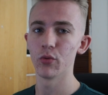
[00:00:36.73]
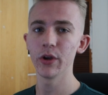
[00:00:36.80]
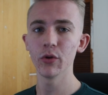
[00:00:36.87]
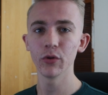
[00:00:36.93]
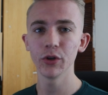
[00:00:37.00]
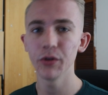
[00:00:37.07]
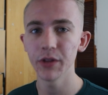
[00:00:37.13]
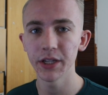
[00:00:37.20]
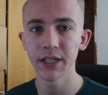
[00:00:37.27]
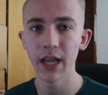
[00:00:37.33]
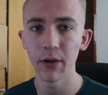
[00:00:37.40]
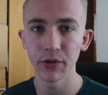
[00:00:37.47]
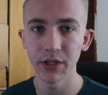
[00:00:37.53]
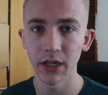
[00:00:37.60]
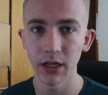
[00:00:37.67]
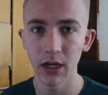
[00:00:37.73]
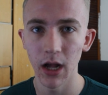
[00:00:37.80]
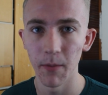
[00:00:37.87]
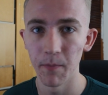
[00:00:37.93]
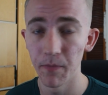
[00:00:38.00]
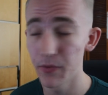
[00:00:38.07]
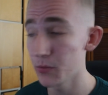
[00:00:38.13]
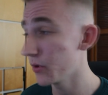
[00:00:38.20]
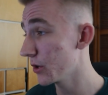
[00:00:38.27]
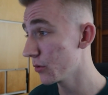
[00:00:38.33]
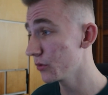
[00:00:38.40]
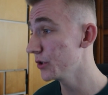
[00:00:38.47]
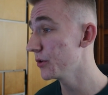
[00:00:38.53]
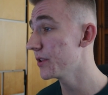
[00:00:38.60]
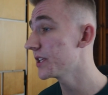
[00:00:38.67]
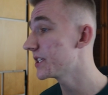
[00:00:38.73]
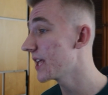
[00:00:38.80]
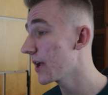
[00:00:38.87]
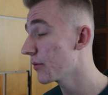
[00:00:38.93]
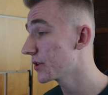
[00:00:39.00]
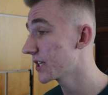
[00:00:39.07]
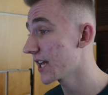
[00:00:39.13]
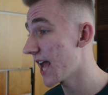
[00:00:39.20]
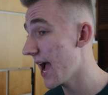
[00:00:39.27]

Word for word: We all knew this day was going to come. We all knew this day was going